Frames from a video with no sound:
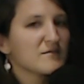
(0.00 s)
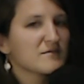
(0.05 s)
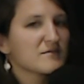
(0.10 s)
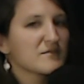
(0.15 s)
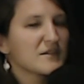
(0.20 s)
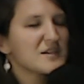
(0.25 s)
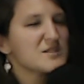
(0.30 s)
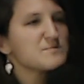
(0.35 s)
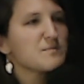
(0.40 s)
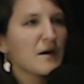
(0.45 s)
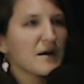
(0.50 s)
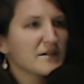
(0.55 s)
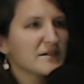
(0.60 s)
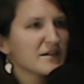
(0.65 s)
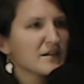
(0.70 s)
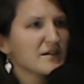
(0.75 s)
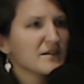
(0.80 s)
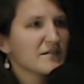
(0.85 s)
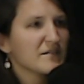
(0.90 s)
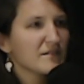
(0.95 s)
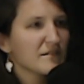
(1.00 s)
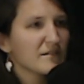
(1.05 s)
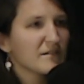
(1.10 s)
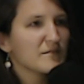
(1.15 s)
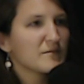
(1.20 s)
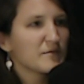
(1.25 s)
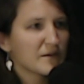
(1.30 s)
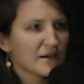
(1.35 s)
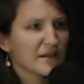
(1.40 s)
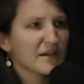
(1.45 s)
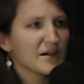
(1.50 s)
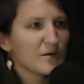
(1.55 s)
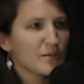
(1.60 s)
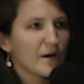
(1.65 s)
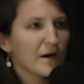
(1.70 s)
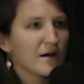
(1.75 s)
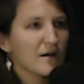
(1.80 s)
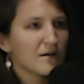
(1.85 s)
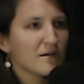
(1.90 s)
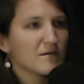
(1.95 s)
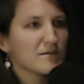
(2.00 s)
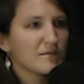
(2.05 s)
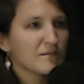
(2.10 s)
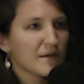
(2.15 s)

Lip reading: responded really well.